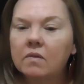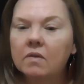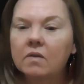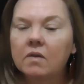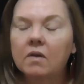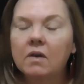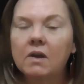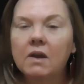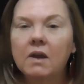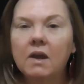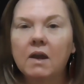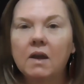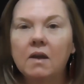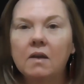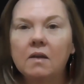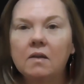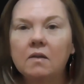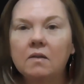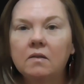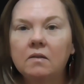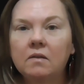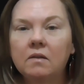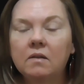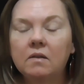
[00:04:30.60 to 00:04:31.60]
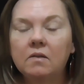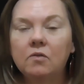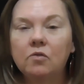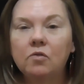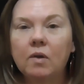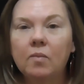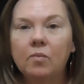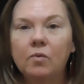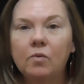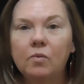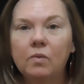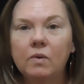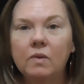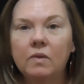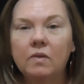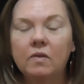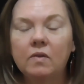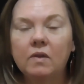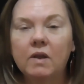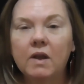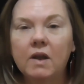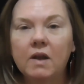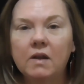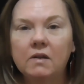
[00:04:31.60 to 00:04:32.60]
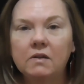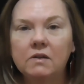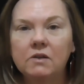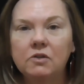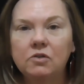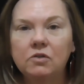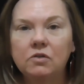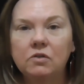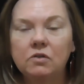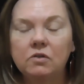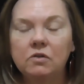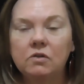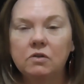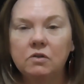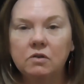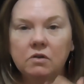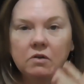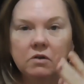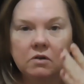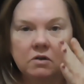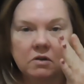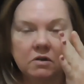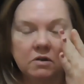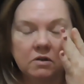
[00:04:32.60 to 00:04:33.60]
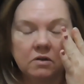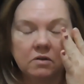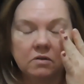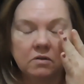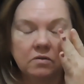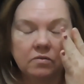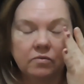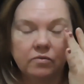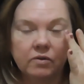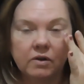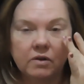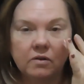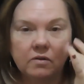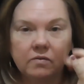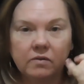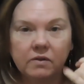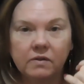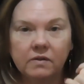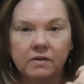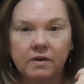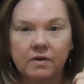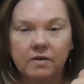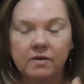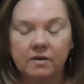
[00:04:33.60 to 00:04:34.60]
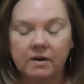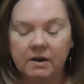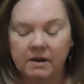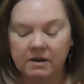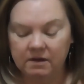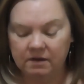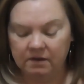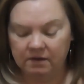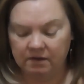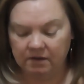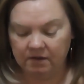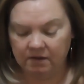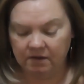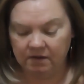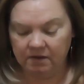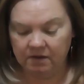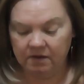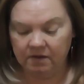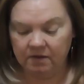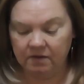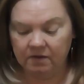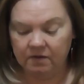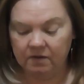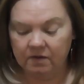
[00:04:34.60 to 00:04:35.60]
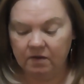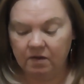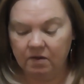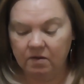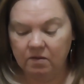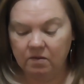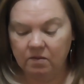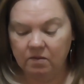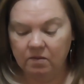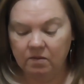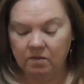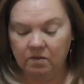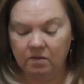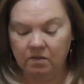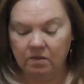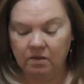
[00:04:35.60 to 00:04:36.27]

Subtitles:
So he had trouble with scar tissue at the front of his eye. So